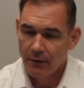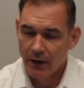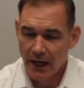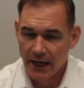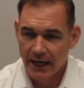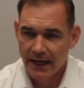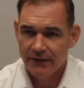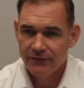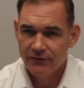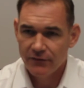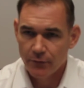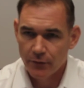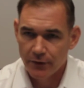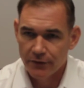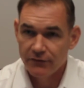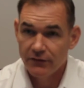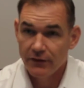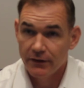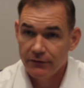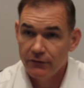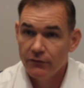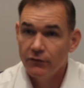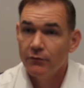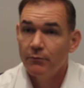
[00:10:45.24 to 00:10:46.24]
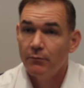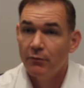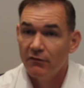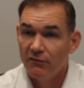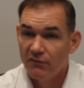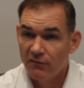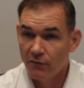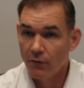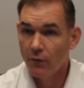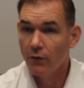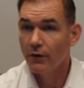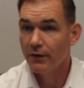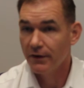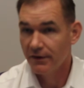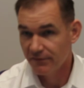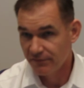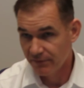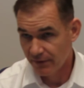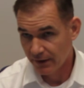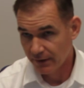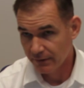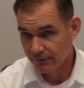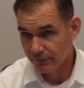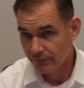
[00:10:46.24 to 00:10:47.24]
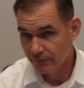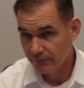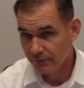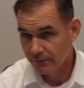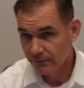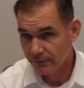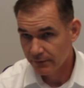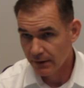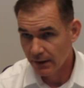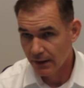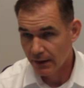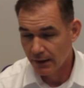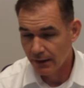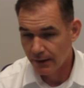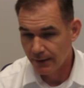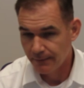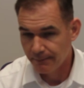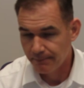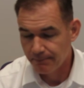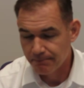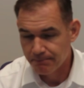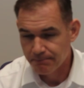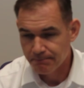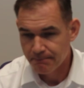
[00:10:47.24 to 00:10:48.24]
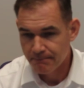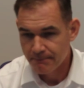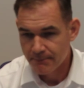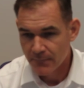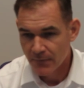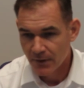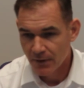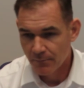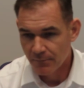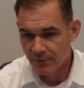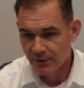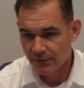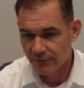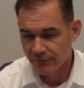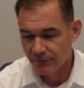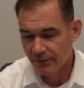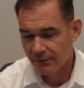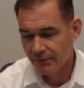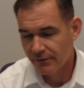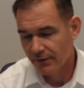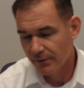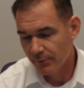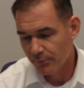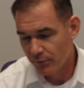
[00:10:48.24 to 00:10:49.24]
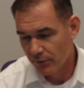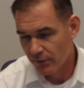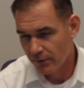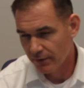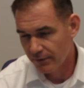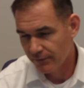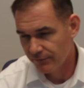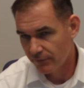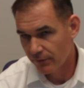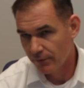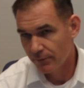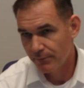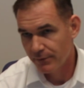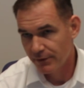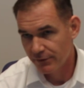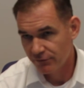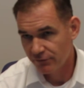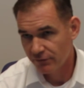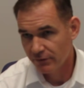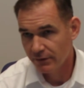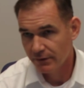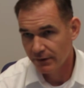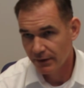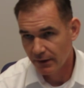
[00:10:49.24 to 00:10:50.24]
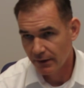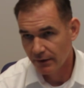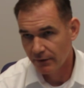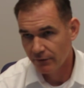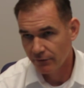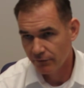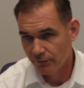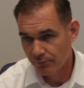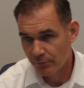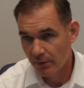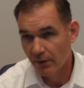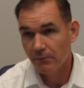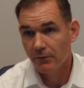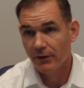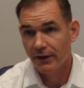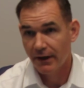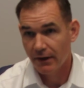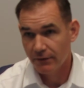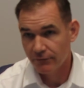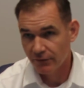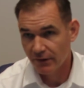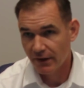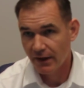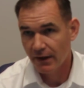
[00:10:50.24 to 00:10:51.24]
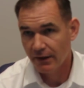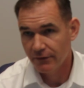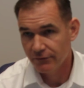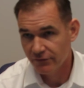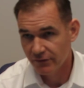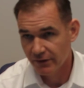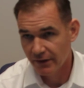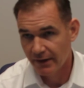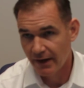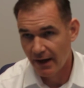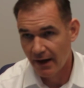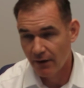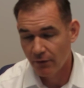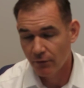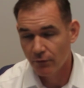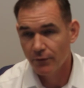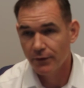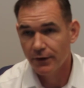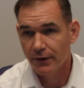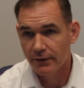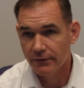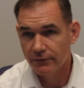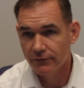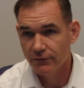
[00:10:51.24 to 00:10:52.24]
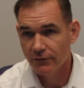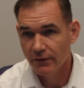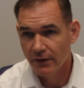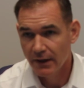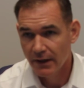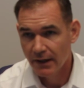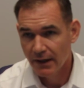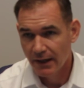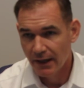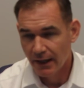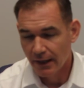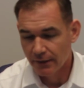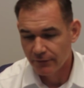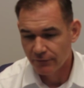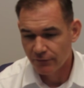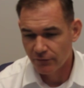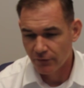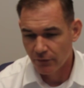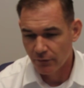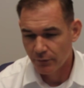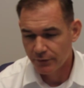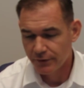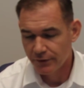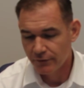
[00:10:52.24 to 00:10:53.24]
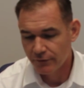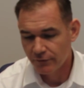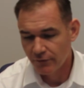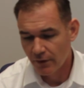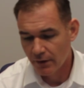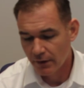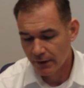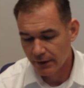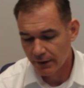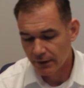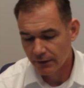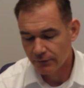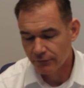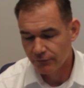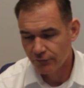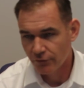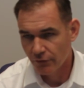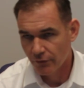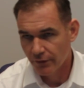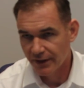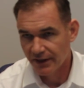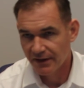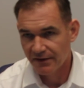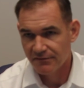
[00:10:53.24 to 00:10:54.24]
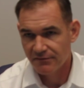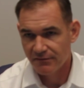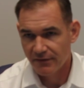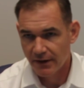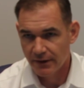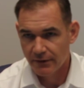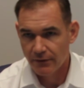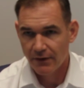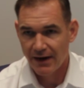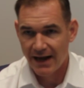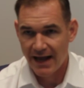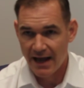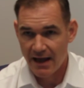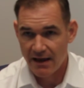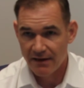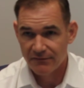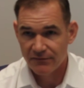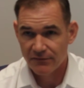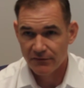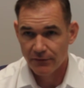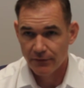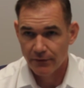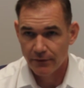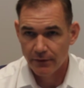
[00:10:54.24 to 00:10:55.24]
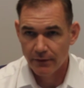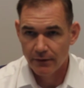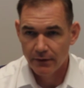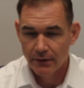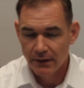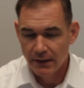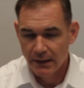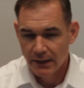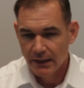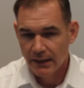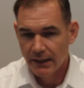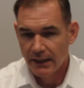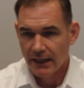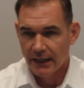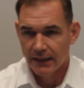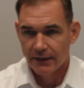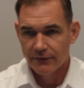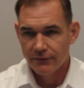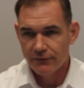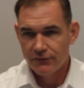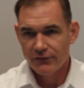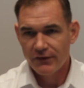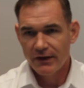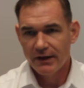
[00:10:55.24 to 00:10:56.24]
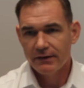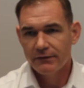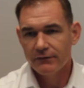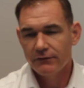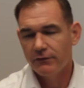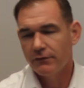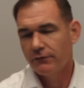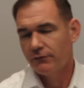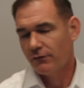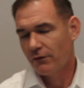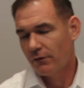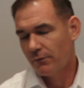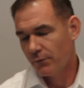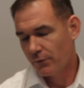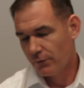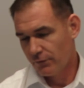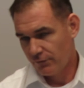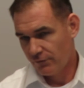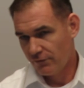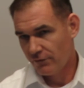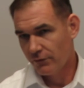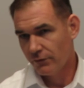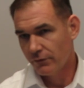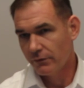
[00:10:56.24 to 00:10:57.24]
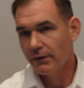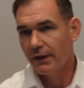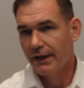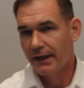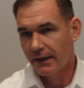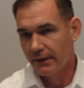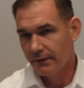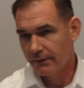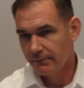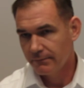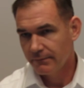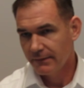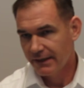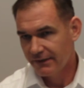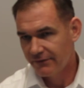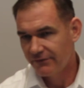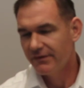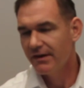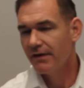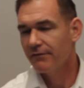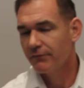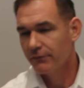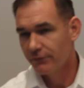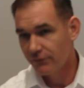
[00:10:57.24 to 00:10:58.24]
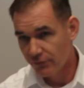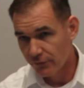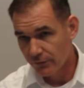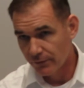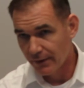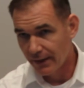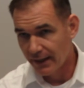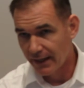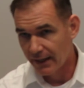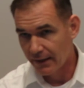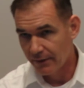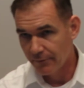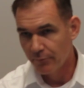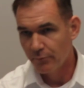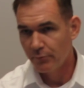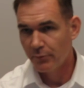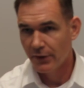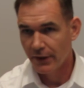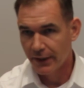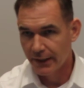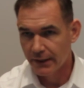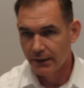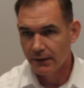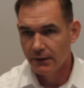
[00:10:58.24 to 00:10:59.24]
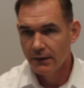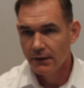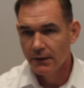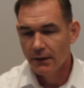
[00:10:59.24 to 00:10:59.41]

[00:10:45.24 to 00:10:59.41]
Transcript: guess I want to say too, before an event, because I think part of our mission is public education and outreach. And so when you're talking during an event or after, in a sense, it's almost too late. It's never too late, but